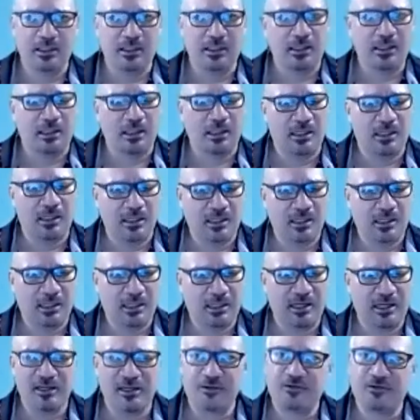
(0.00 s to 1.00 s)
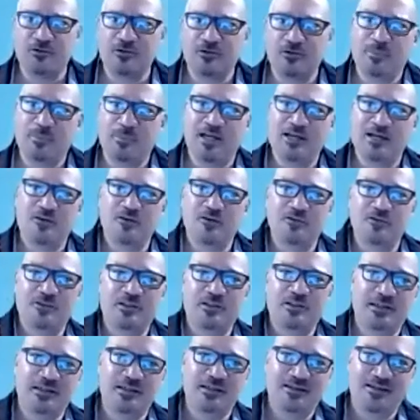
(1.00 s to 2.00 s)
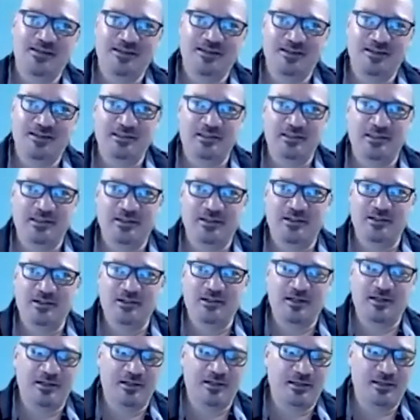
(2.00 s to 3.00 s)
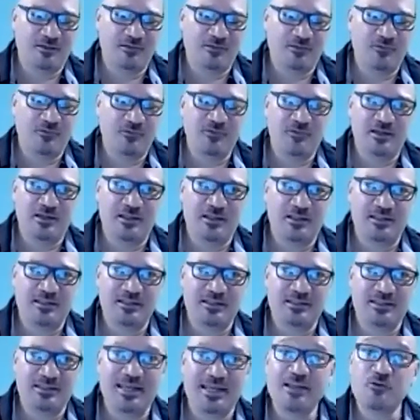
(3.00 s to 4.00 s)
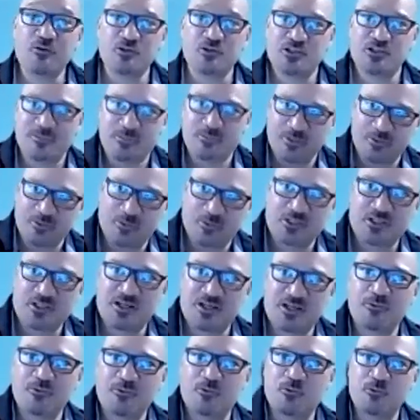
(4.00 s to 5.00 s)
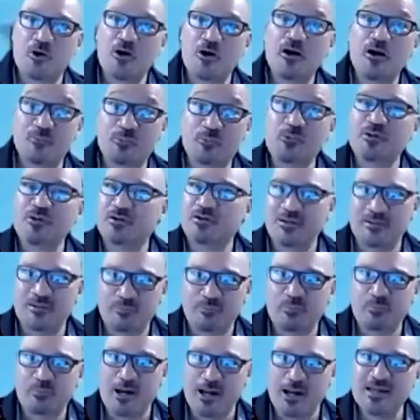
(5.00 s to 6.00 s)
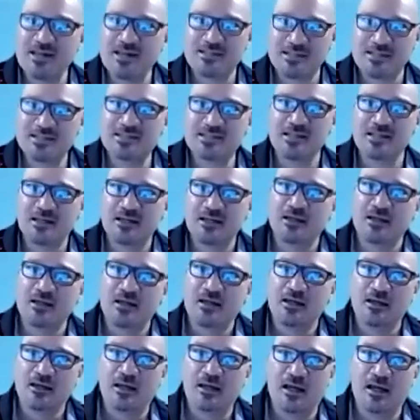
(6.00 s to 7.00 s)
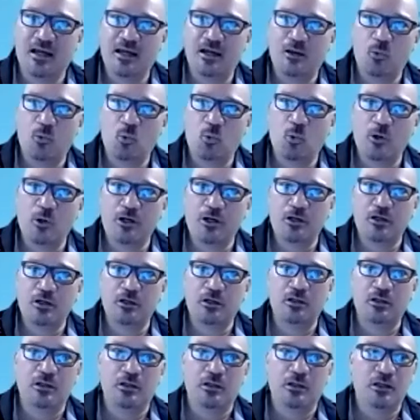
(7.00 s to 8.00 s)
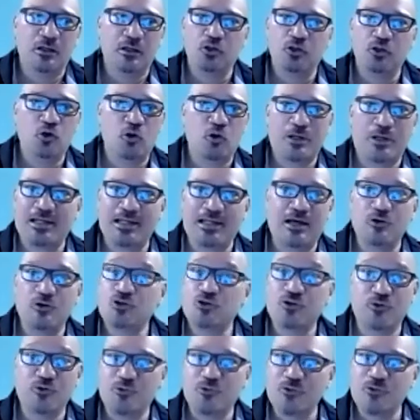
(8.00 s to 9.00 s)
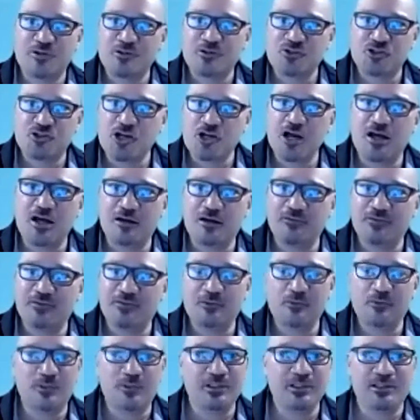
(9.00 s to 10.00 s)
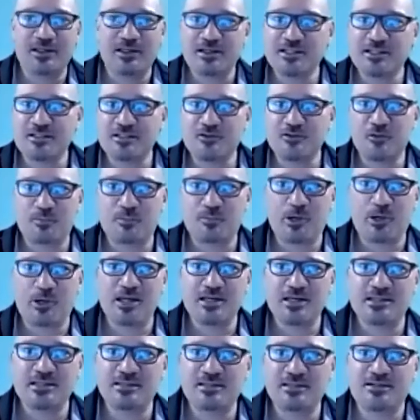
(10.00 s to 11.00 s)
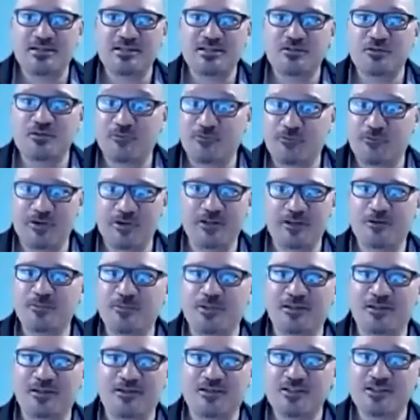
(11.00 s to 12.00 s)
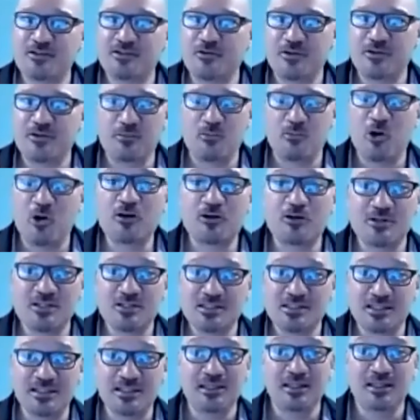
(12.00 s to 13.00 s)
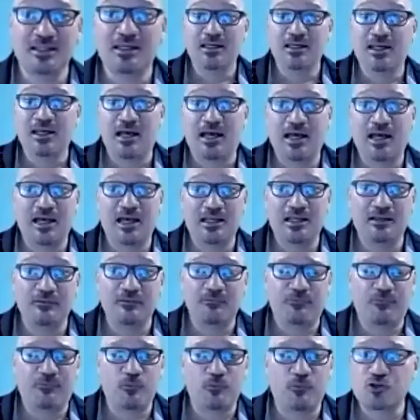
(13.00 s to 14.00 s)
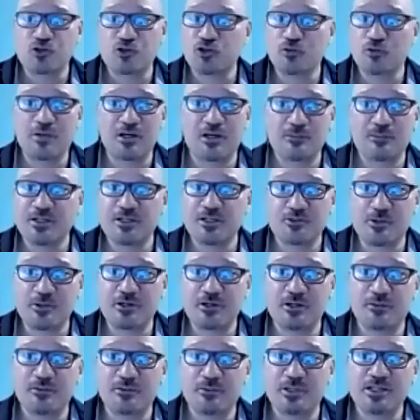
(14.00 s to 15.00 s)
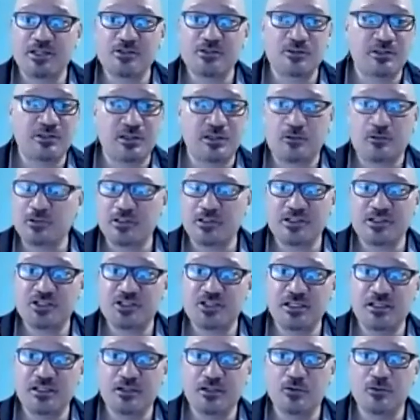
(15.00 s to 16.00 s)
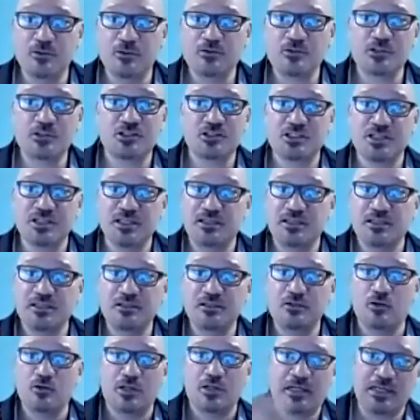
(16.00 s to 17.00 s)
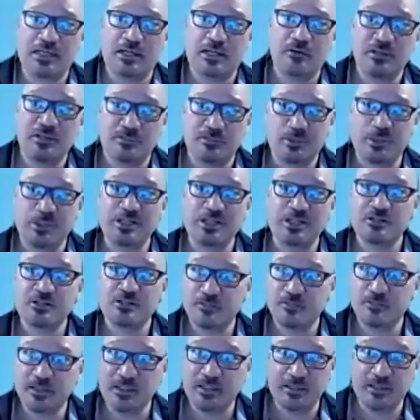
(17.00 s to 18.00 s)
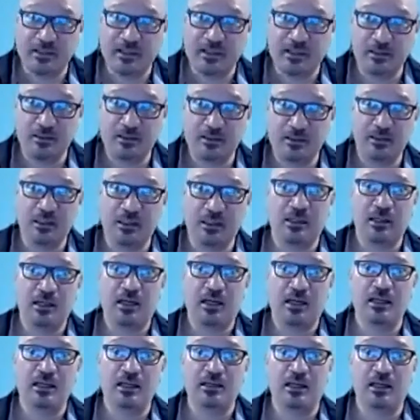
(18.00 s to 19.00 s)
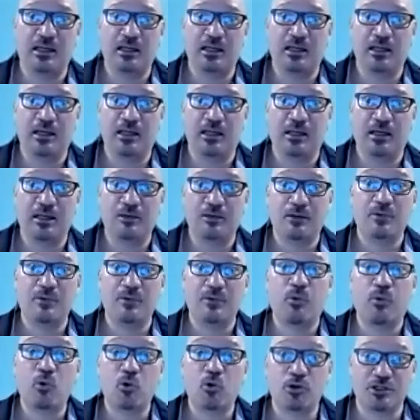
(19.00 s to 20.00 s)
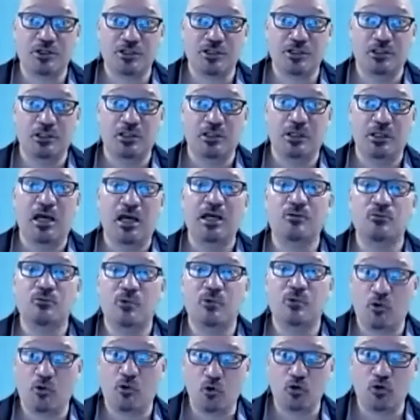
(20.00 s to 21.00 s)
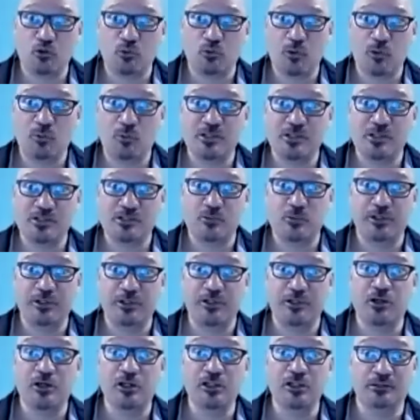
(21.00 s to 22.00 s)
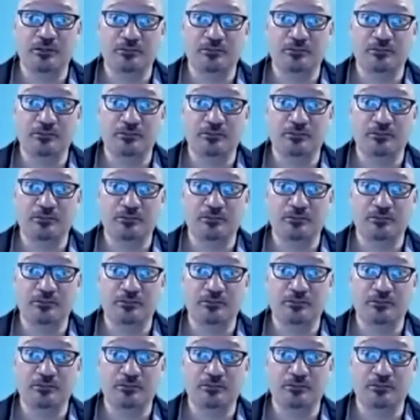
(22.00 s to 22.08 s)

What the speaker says: I thought back of the era of dictatorship in which I grew up, where the press were not allowed to do their job. And when there is no press, there is no freedom and there is no democracy. And for some arbitrary reason that only she knows, she did not allow the press to be there and report and record what was going on.